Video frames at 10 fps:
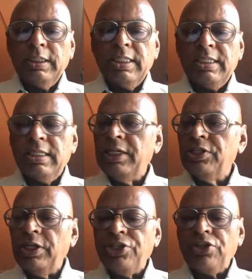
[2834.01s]
This is the
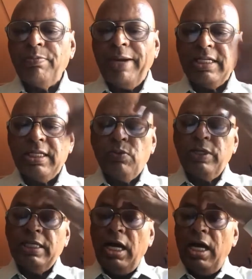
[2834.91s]
intonation pattern. We
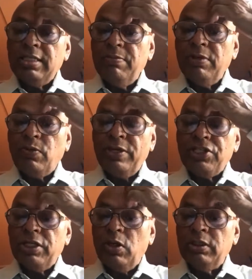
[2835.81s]
can ask them a
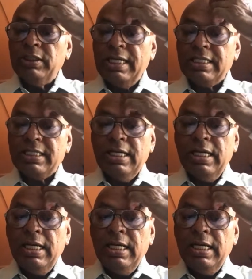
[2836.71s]
question on this.